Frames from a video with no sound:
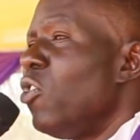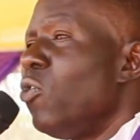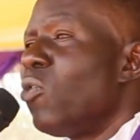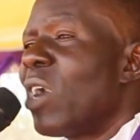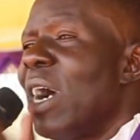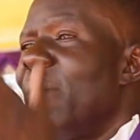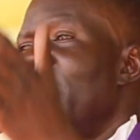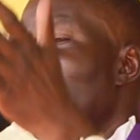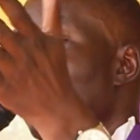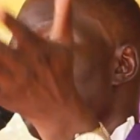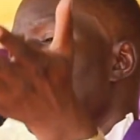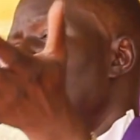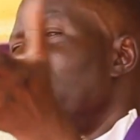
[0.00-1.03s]
You come
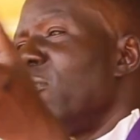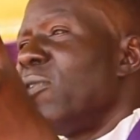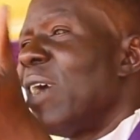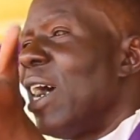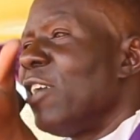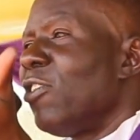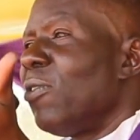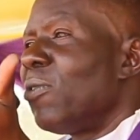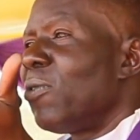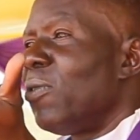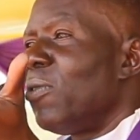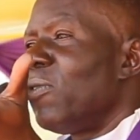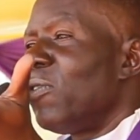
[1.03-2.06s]
down to
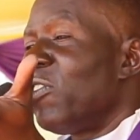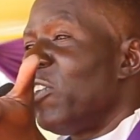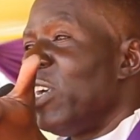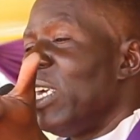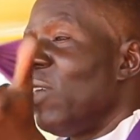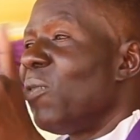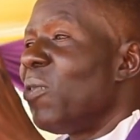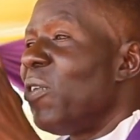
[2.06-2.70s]
Umutoi,